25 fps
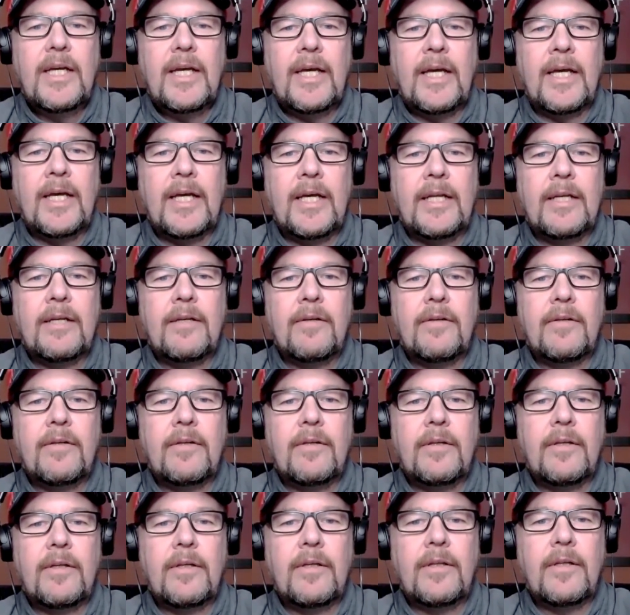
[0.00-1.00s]
And
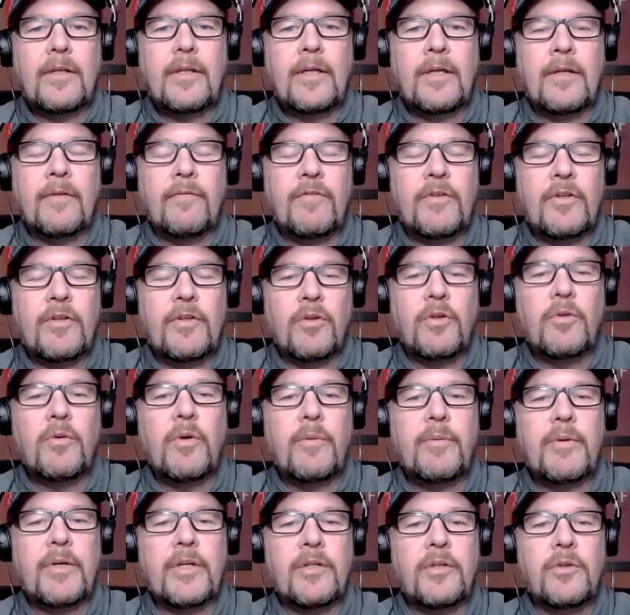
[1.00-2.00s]
if the only
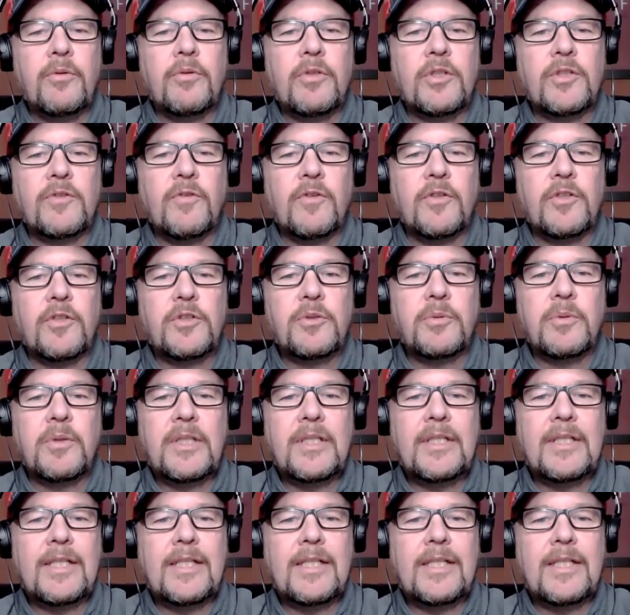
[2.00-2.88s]
way we can do it is virtually,